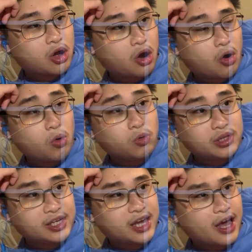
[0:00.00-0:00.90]

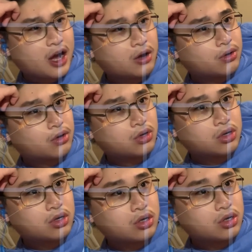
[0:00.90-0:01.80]
Holy cow!
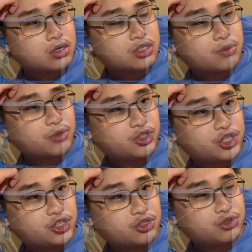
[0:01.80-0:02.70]
So
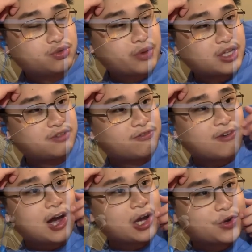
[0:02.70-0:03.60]
magician's red
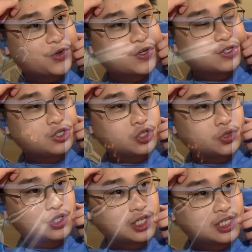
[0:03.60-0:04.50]
fire is
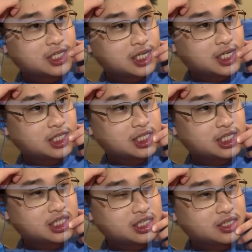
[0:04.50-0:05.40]
useless against
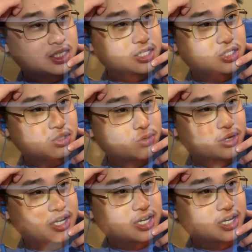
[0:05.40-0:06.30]
this sword
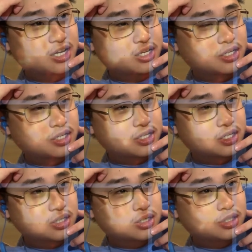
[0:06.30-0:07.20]
guy.
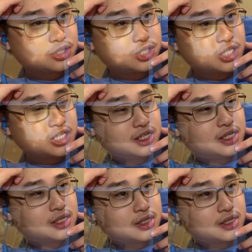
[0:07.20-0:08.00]
Jean?